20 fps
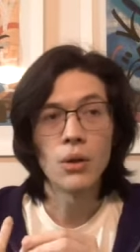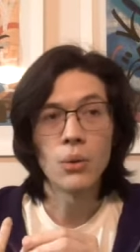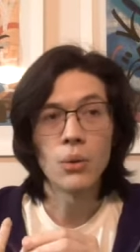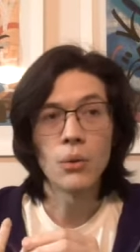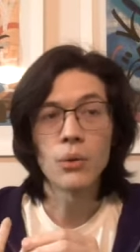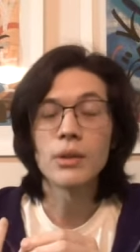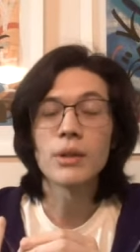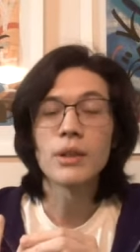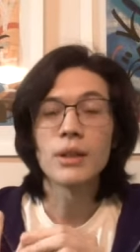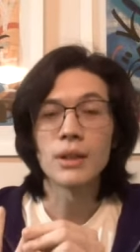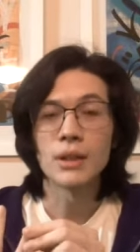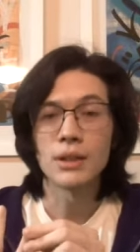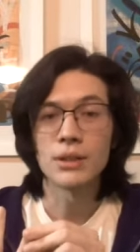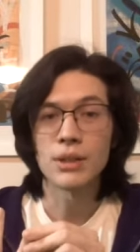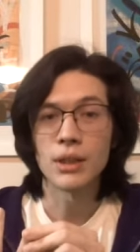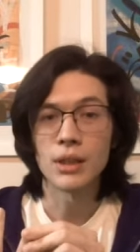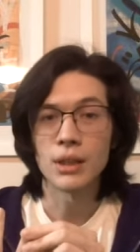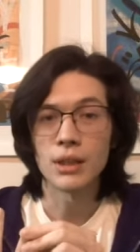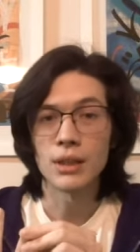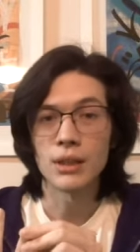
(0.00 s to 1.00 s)
or they're going to
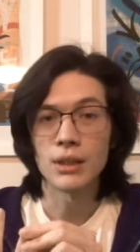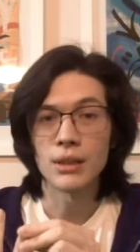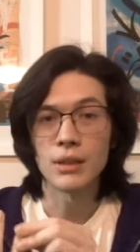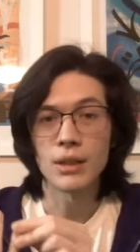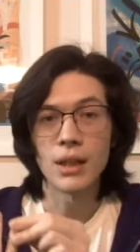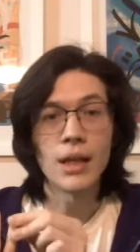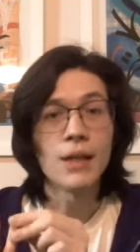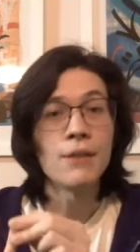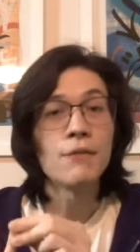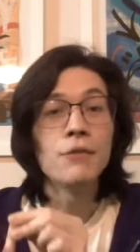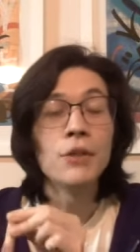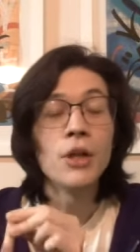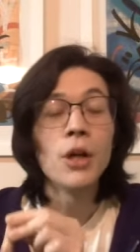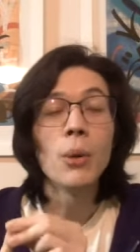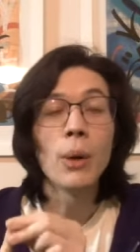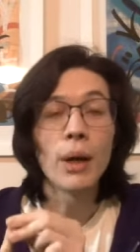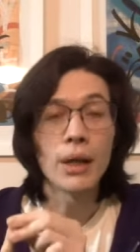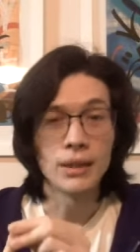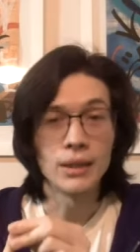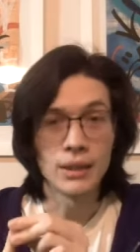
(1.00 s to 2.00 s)
say, I have
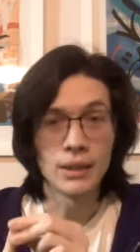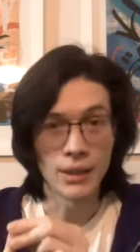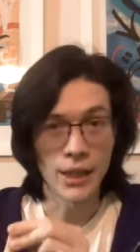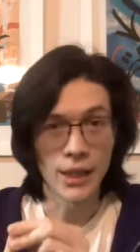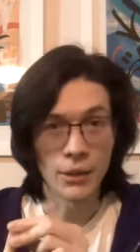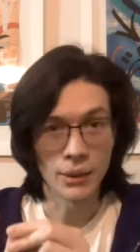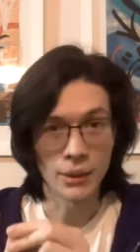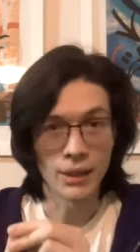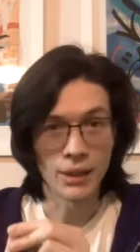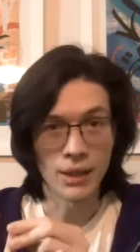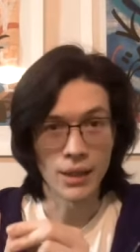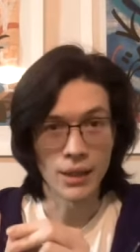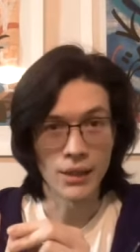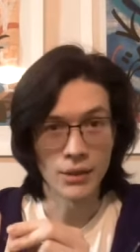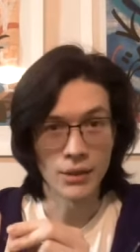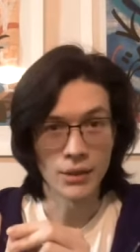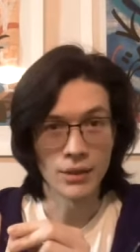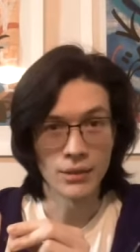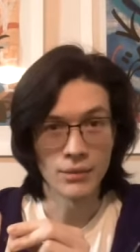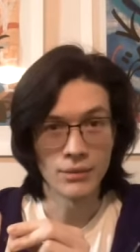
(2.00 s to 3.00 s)
no idea how I got
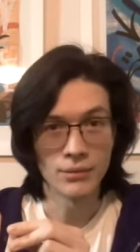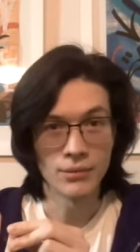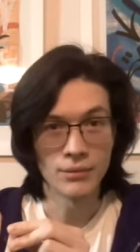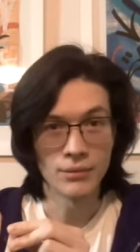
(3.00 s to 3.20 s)
here.